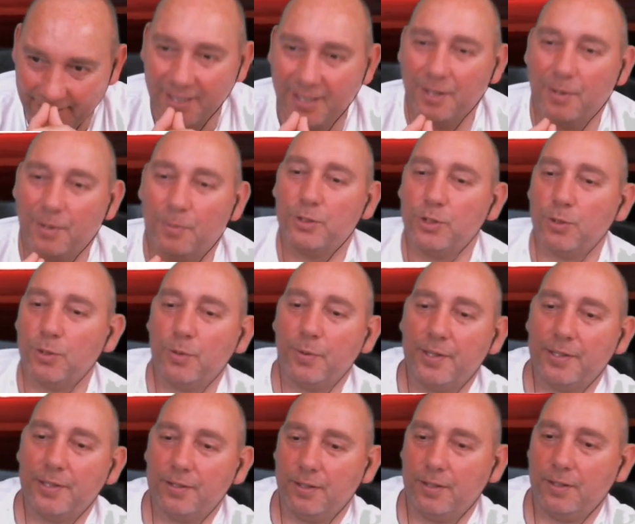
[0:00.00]
well, do you want to
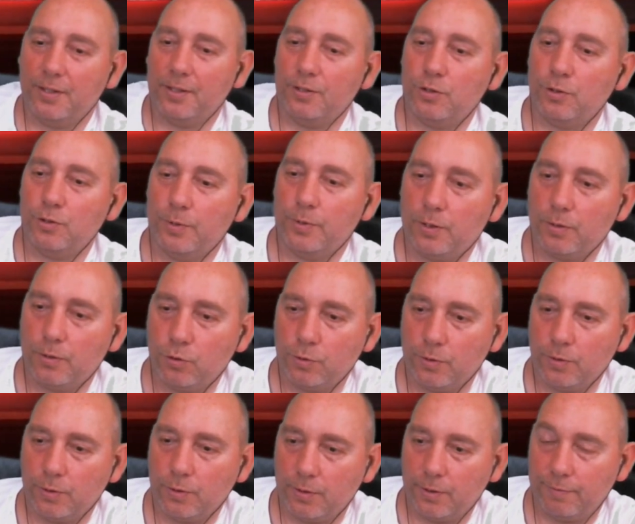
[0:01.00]
ask should we
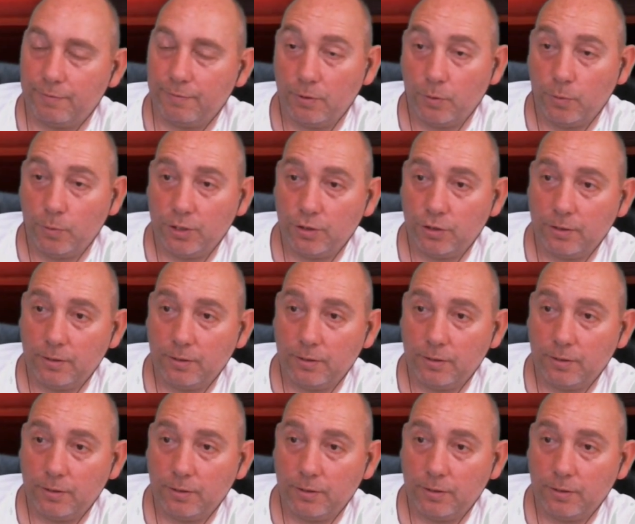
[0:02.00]
do a different question?